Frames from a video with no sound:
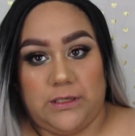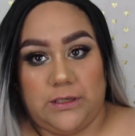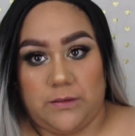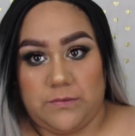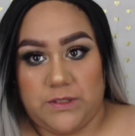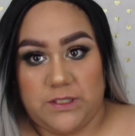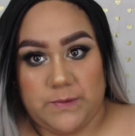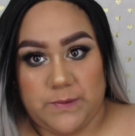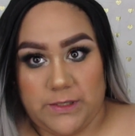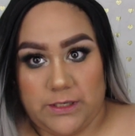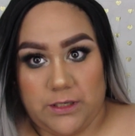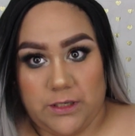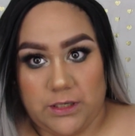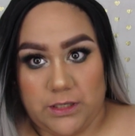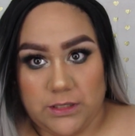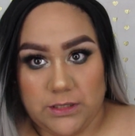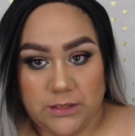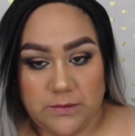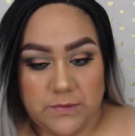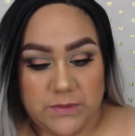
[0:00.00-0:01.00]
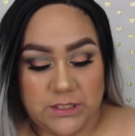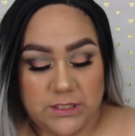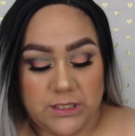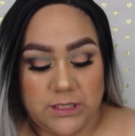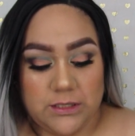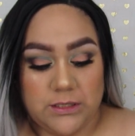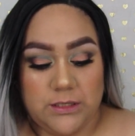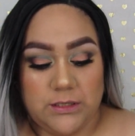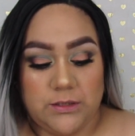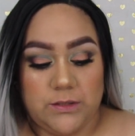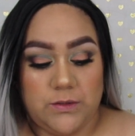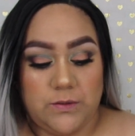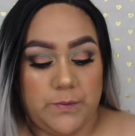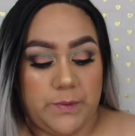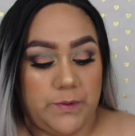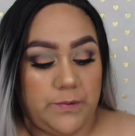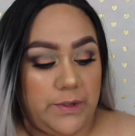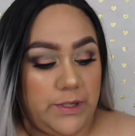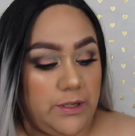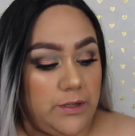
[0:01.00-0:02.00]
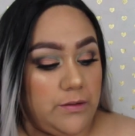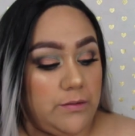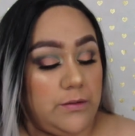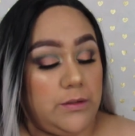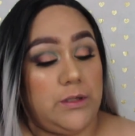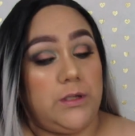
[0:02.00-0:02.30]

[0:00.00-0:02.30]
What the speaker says: I'm just playing, guys. I'm just acting stupid right now.